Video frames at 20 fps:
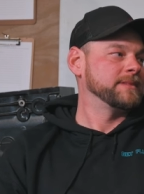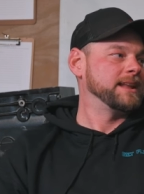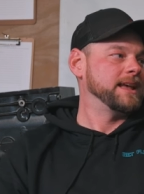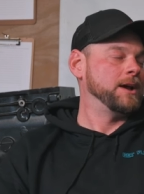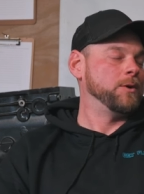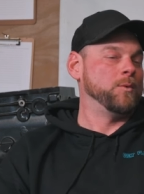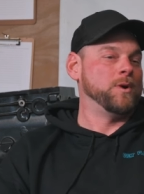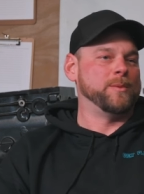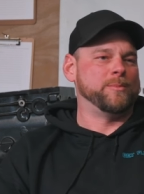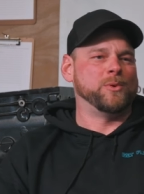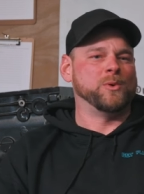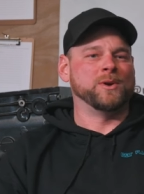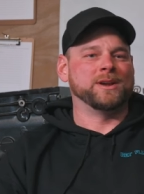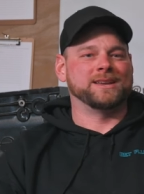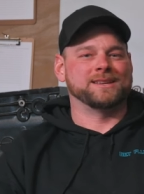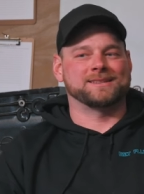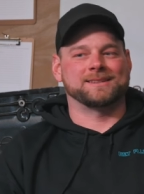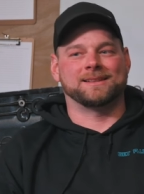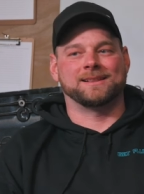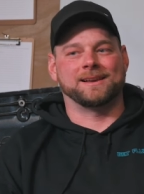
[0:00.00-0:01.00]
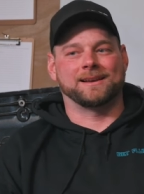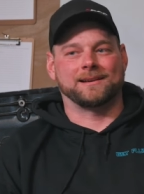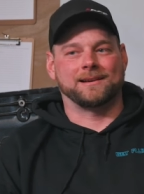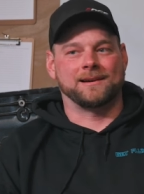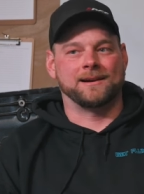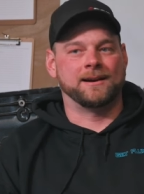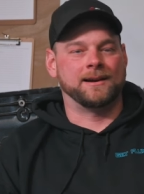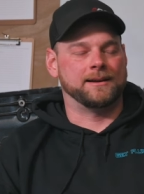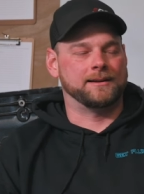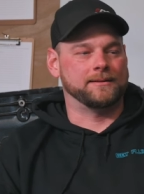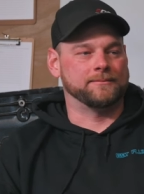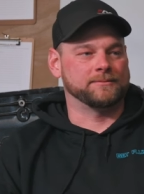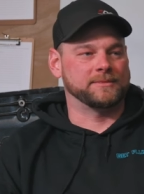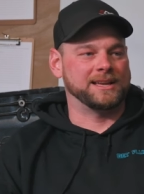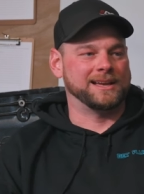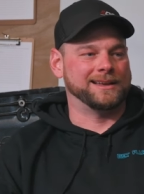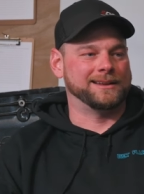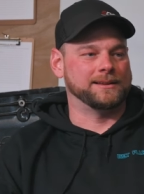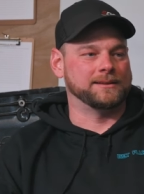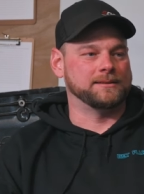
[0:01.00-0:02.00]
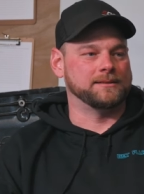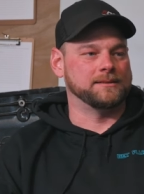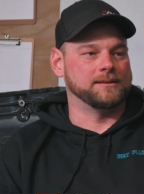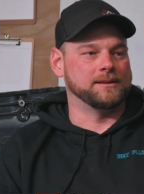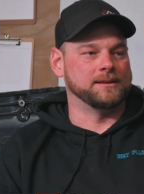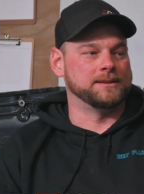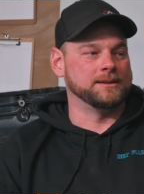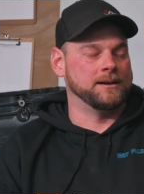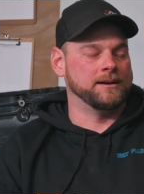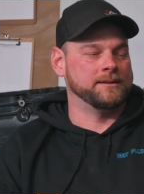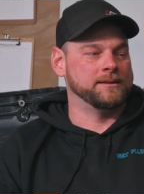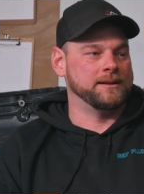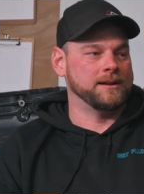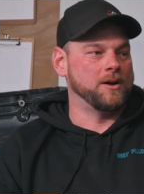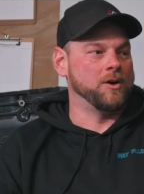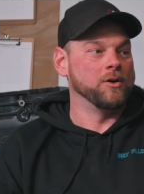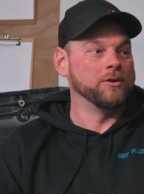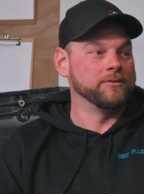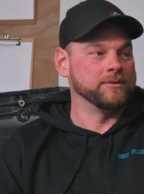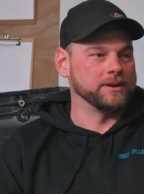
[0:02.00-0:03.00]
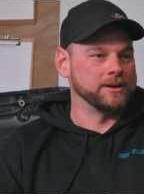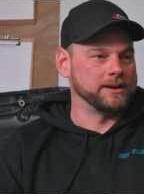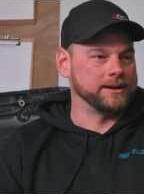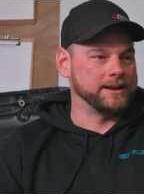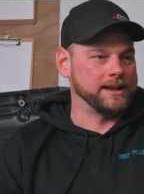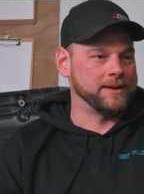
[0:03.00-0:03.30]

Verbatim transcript: at what point is it like, all right, I'm kind of done and over.